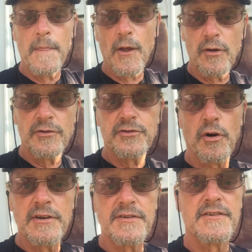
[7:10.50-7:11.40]
those
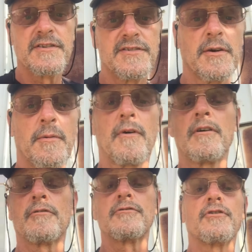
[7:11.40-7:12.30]
choices and some
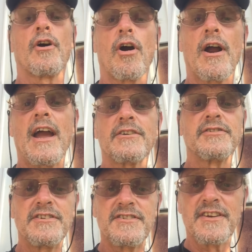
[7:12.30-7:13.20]
others are
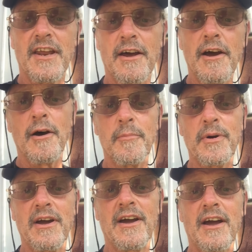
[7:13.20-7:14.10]
actually set up
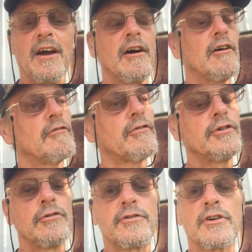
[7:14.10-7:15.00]
for
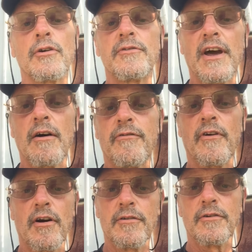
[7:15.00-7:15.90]
you to go down
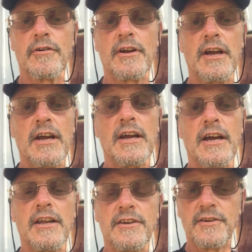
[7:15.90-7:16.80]
farther
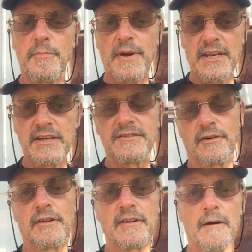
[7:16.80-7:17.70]
into dependence
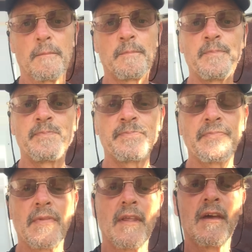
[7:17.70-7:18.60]
on them.
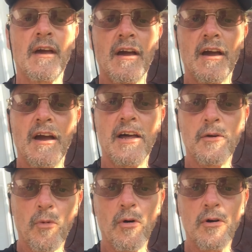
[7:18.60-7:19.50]
And
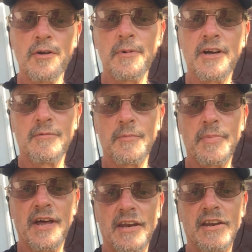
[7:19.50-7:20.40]
the more you become
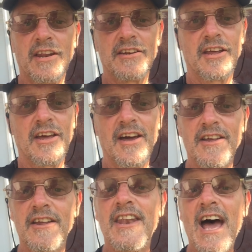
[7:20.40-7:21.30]
dependent and
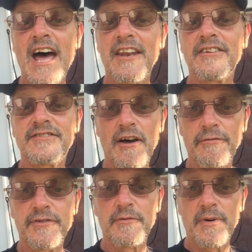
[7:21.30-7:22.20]
not
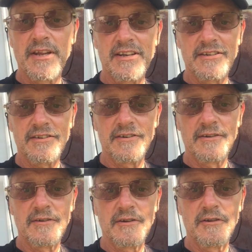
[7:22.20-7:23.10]
self-dependent,
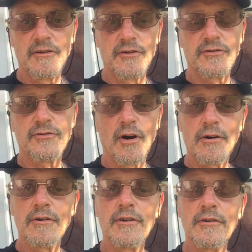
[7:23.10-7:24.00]
the
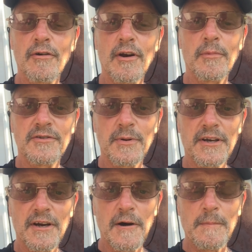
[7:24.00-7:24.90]
stronger your enemies
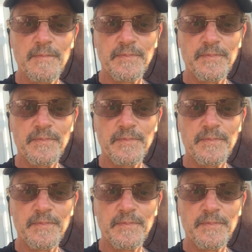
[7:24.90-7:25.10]
become.